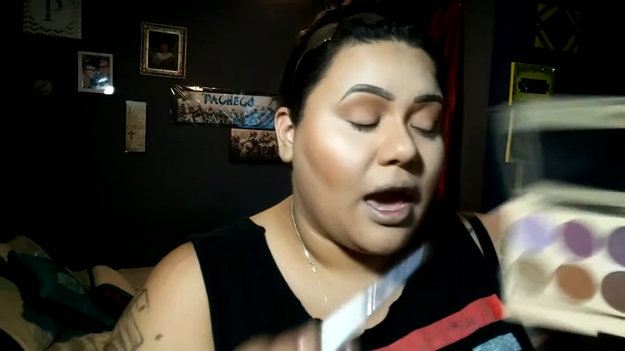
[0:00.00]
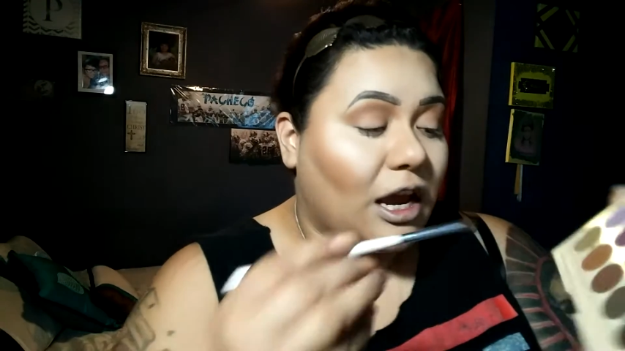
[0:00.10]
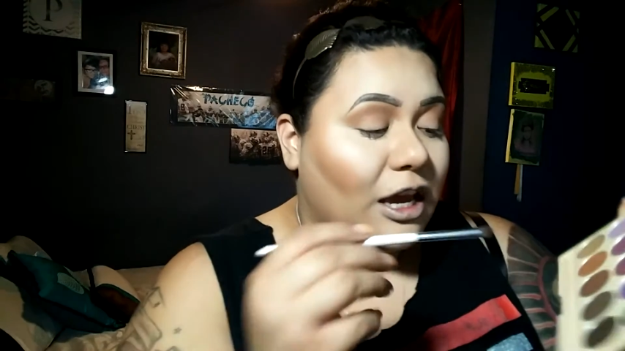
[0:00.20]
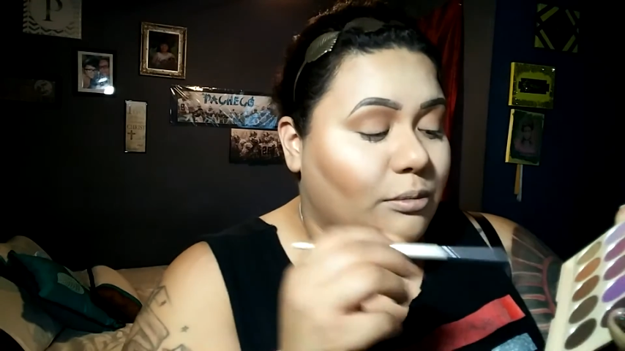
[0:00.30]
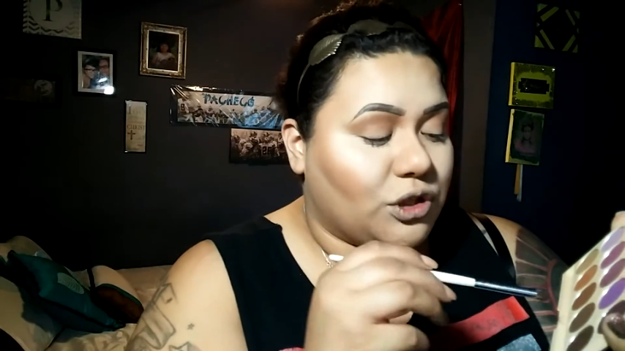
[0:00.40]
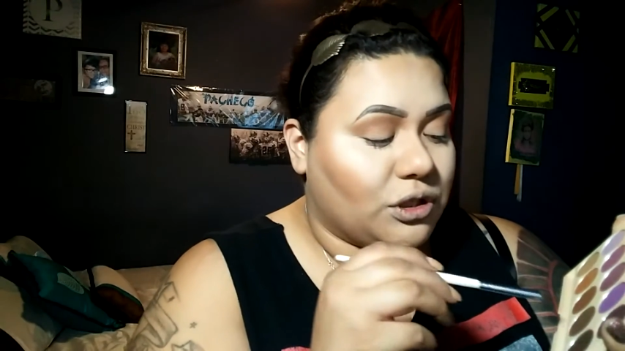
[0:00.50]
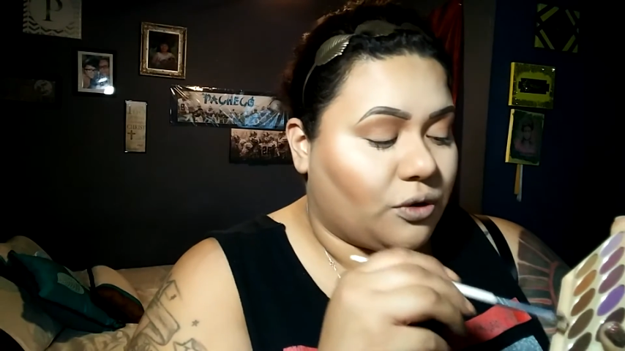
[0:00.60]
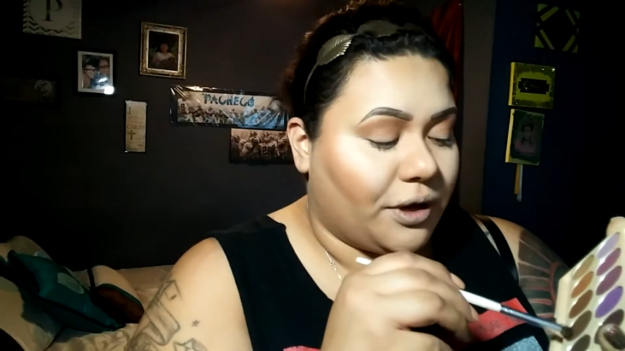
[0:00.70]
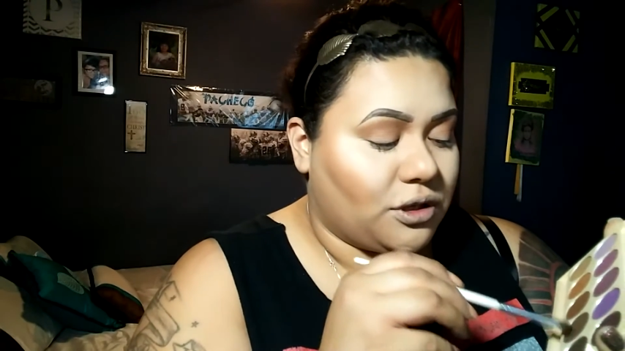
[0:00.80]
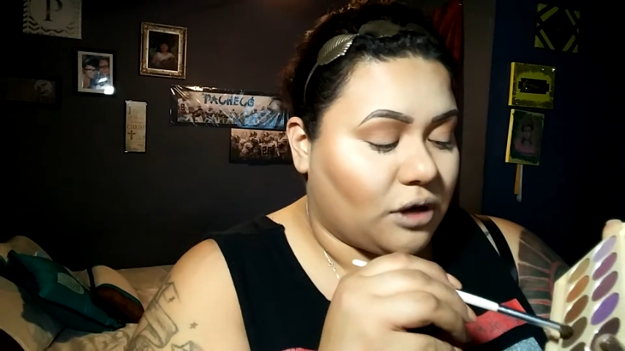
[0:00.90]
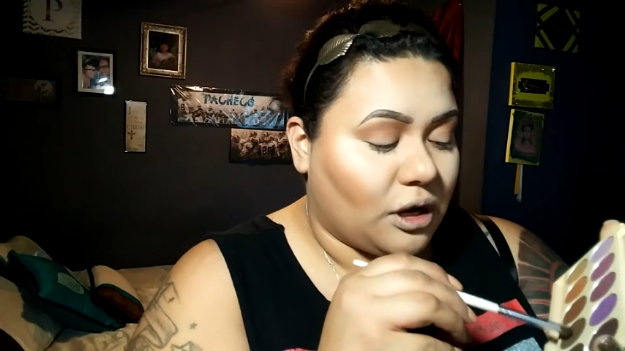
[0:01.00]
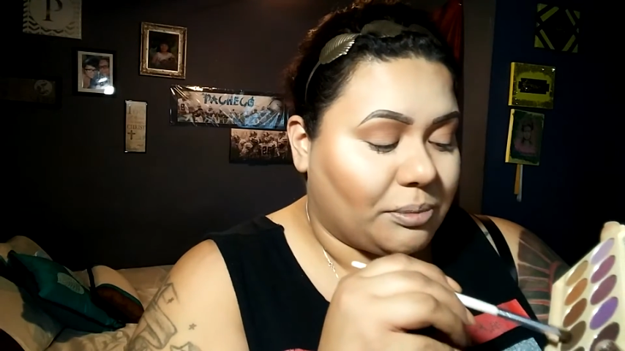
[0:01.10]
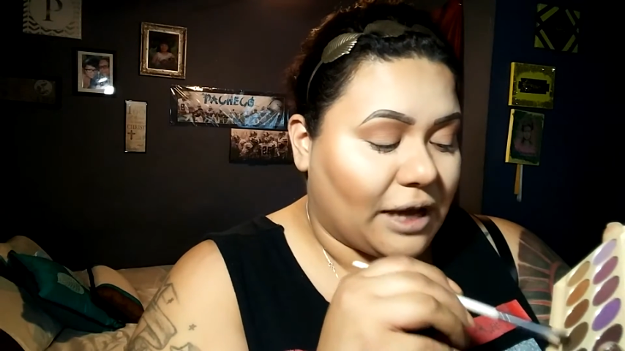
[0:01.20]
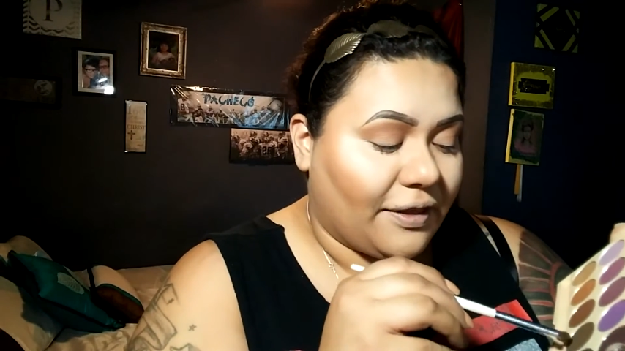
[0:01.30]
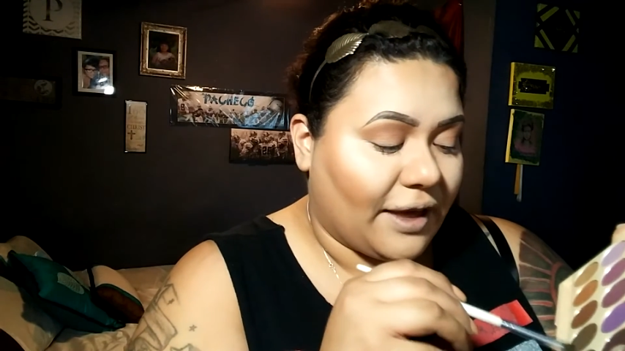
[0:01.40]
and I am just going to
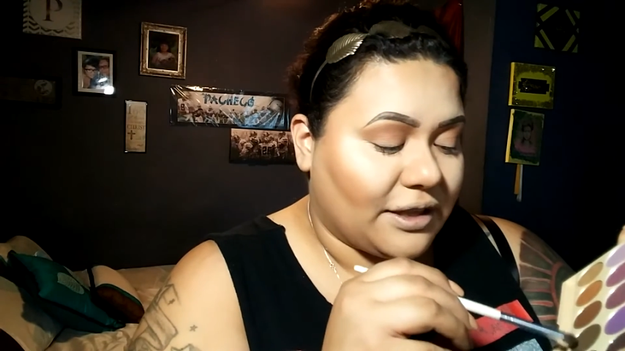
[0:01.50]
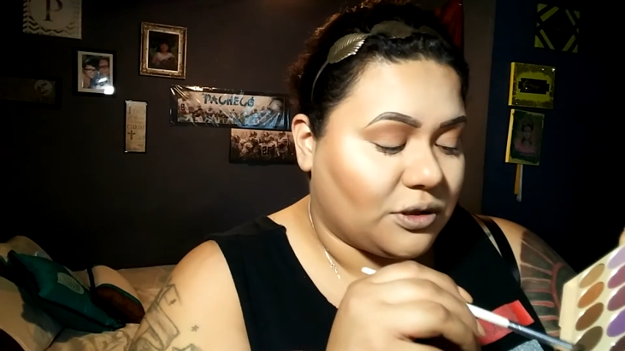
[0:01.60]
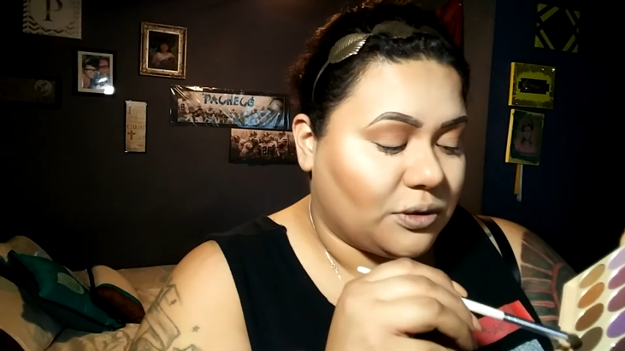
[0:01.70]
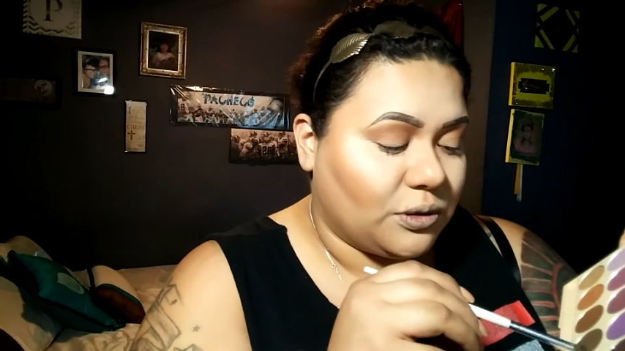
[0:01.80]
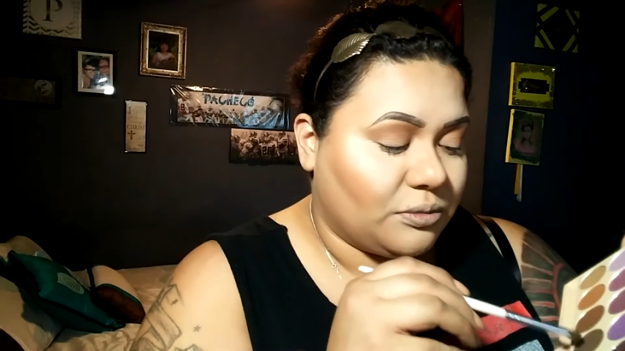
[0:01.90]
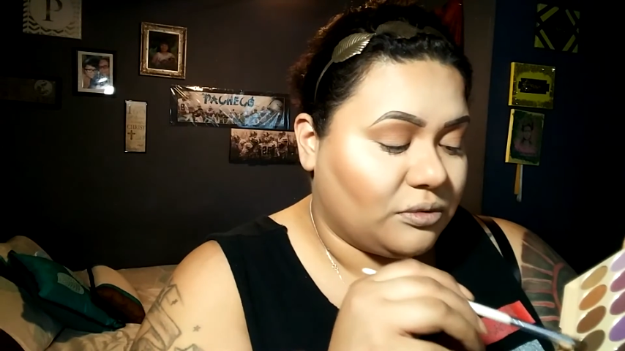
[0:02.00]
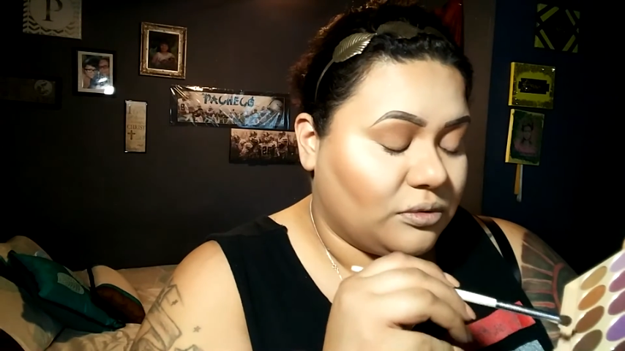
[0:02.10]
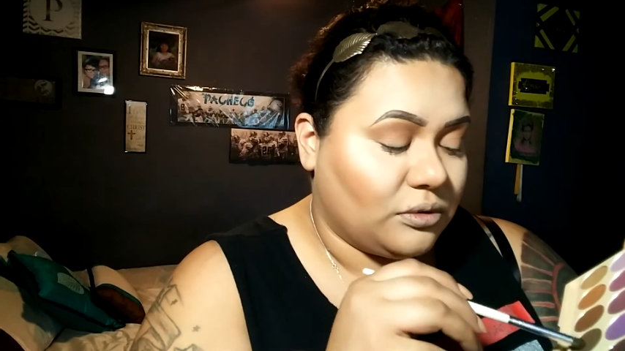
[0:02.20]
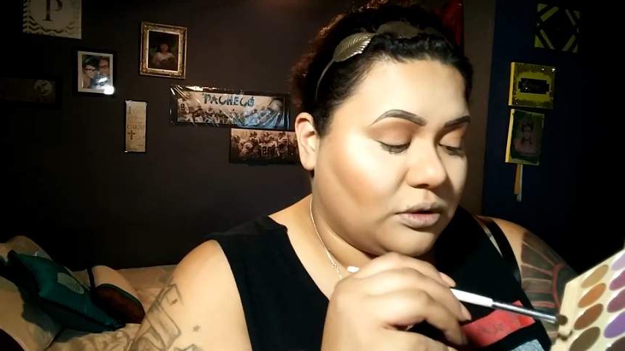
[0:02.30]
apply that to